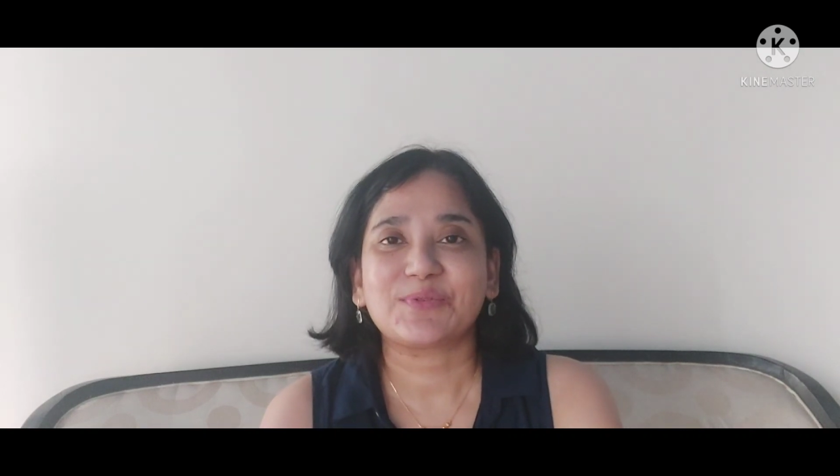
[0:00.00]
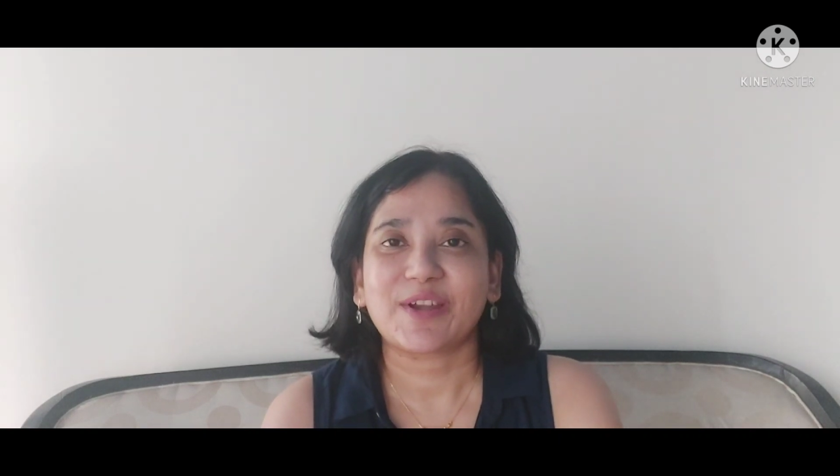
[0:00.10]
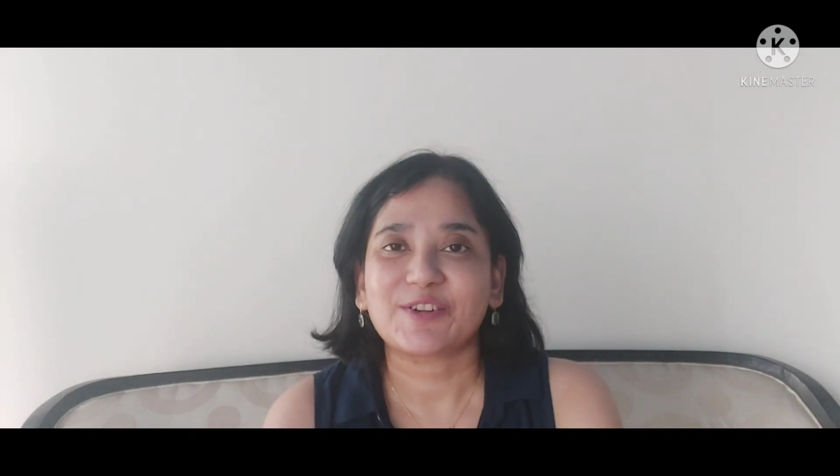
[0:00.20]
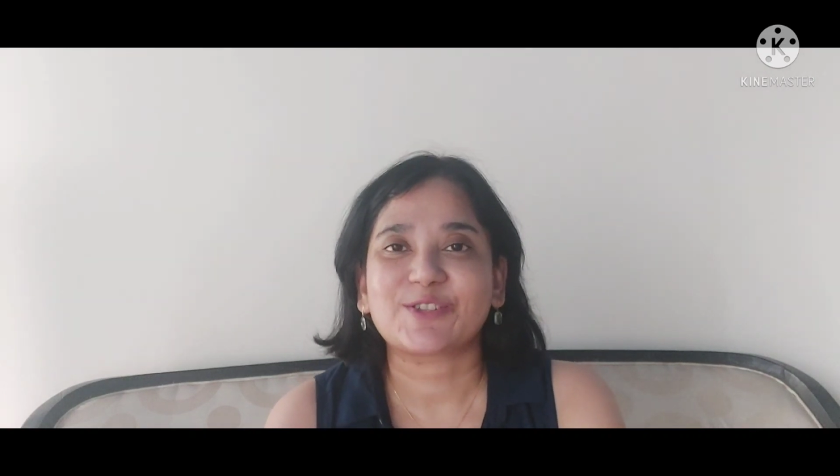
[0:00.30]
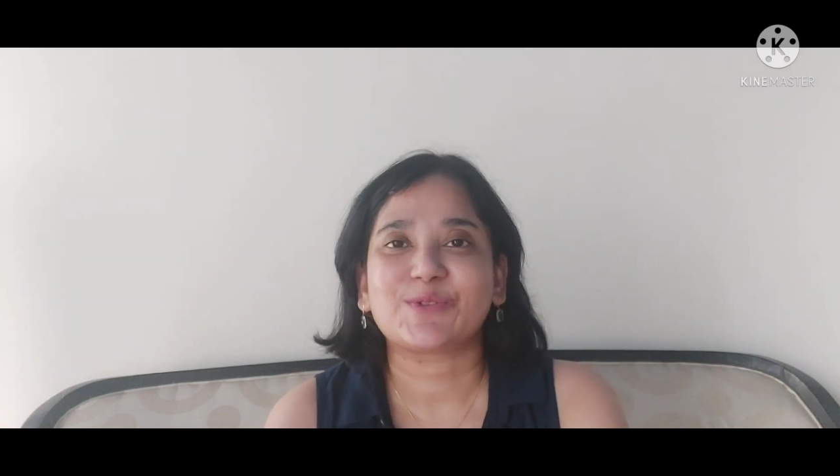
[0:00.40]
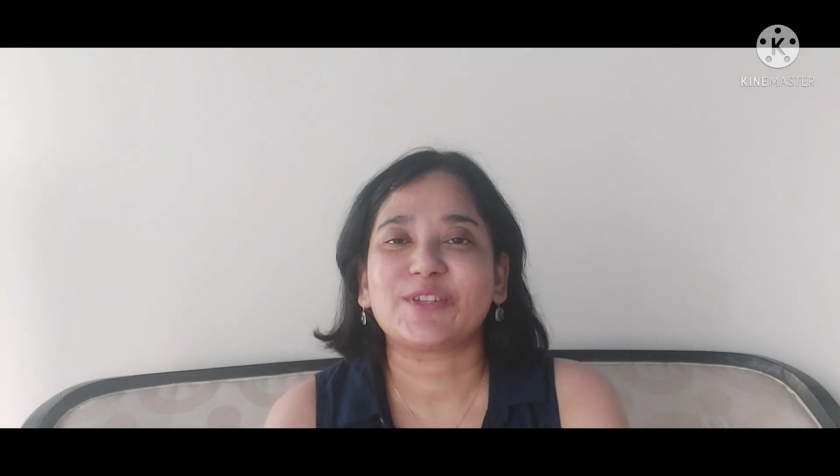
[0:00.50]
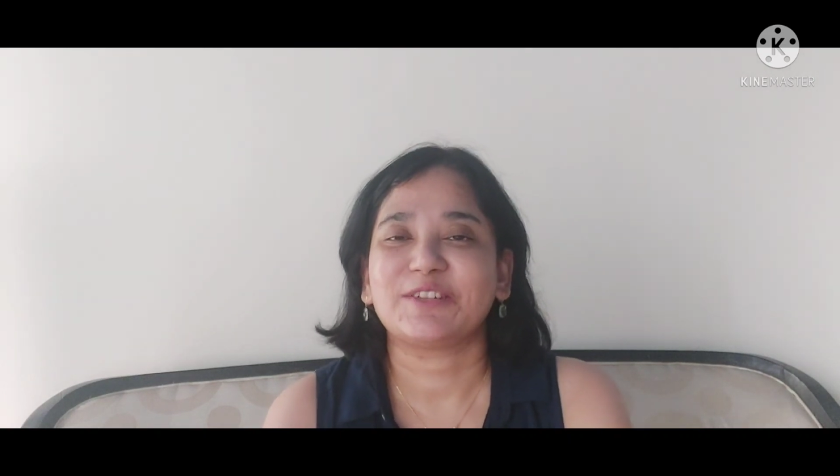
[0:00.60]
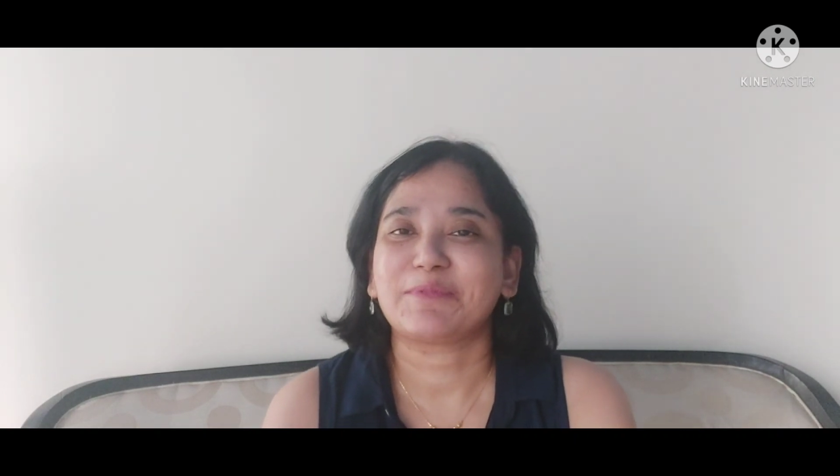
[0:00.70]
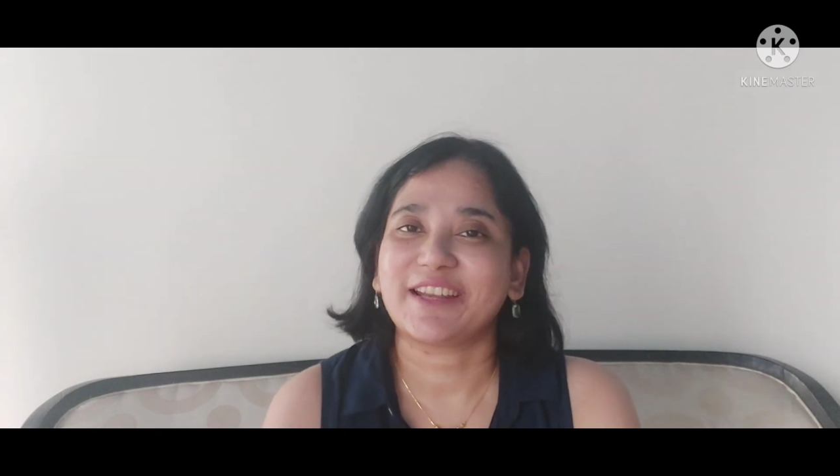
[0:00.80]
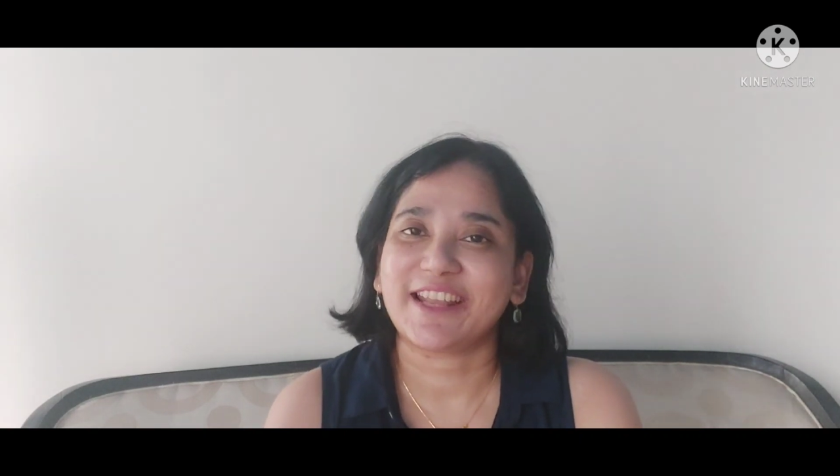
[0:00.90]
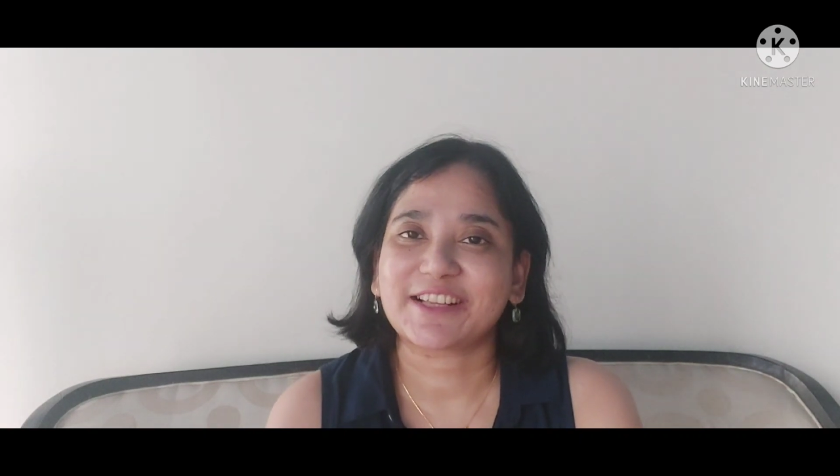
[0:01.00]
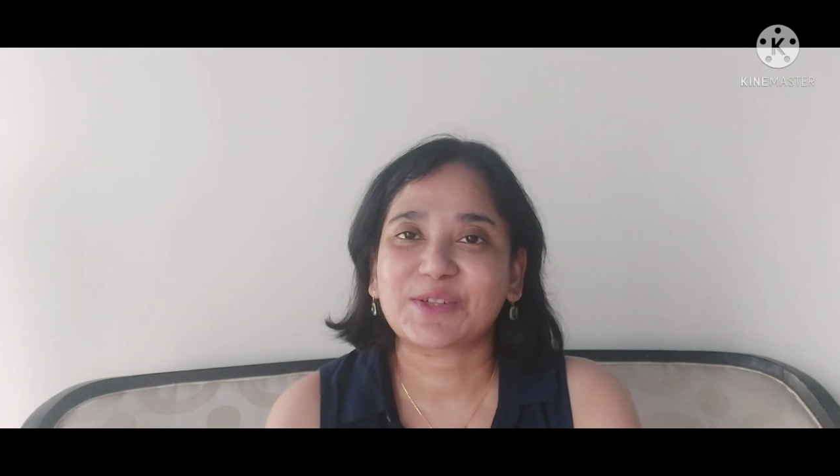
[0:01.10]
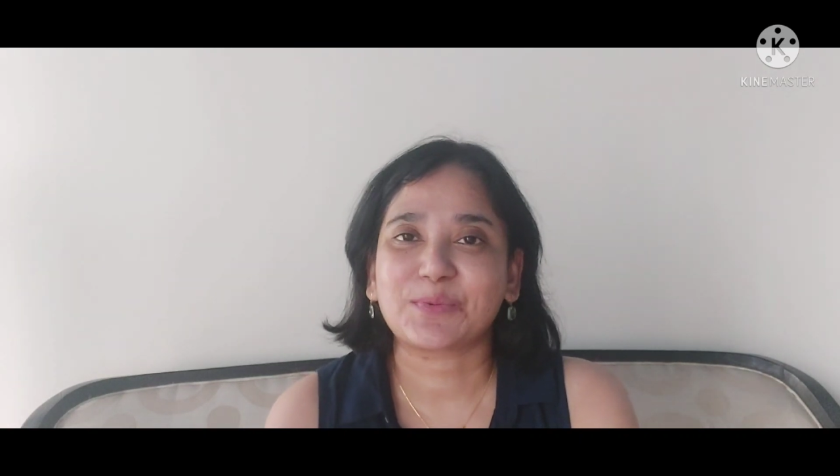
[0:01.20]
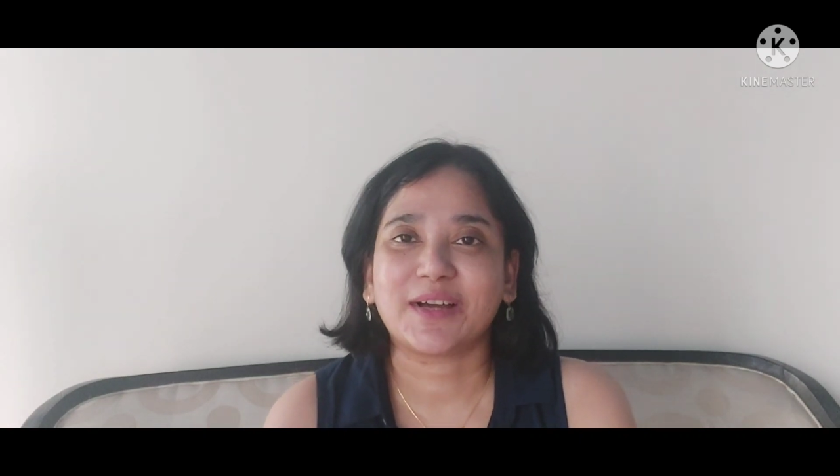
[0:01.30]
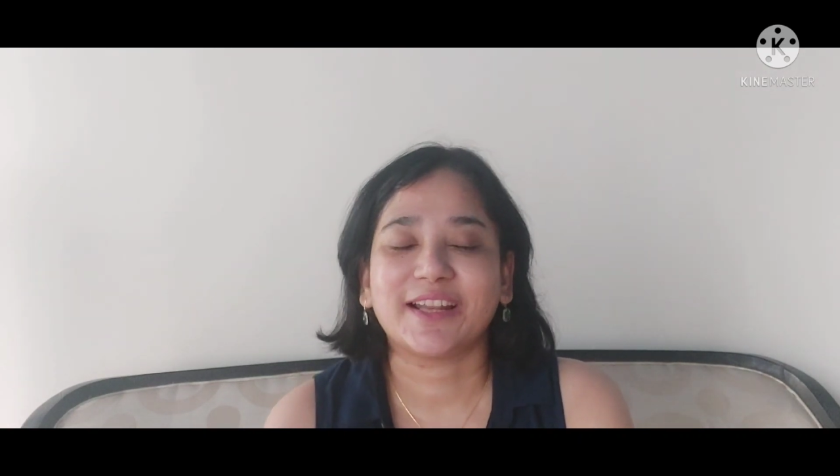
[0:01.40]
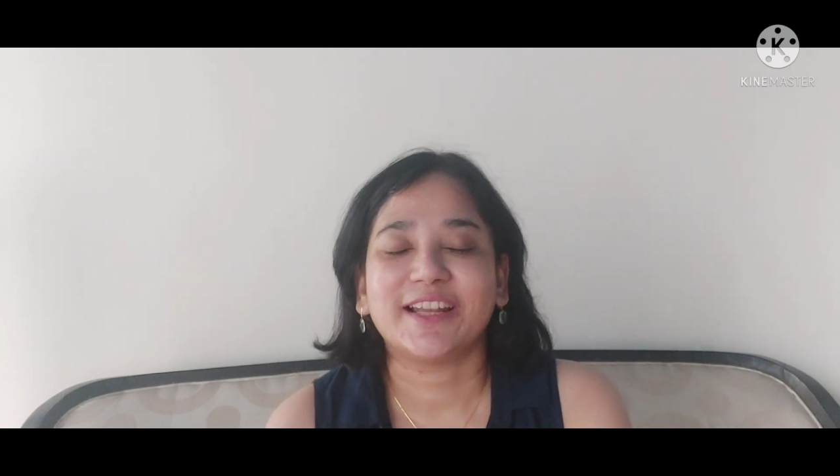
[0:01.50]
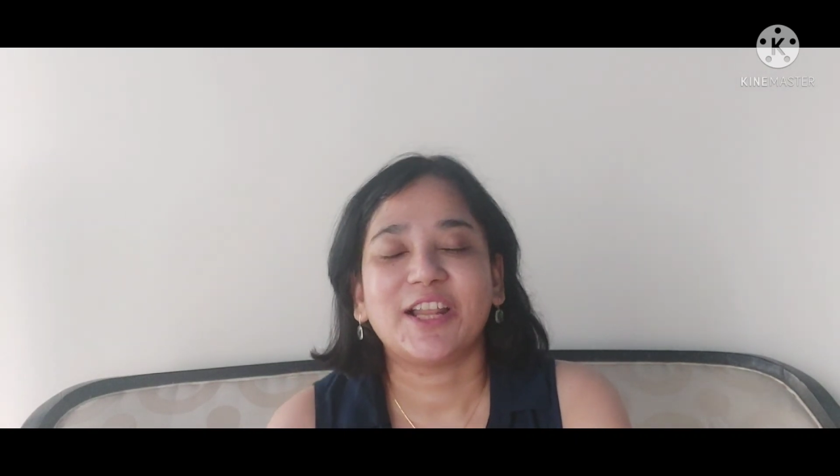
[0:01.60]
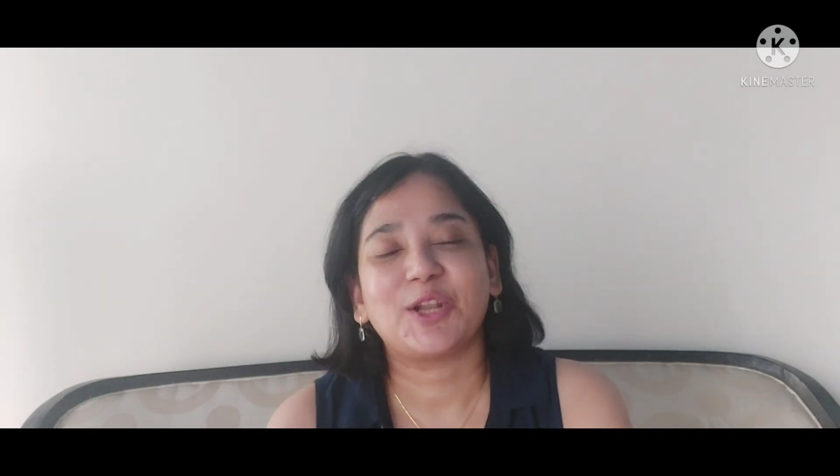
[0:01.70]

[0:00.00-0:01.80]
very soon in my next one,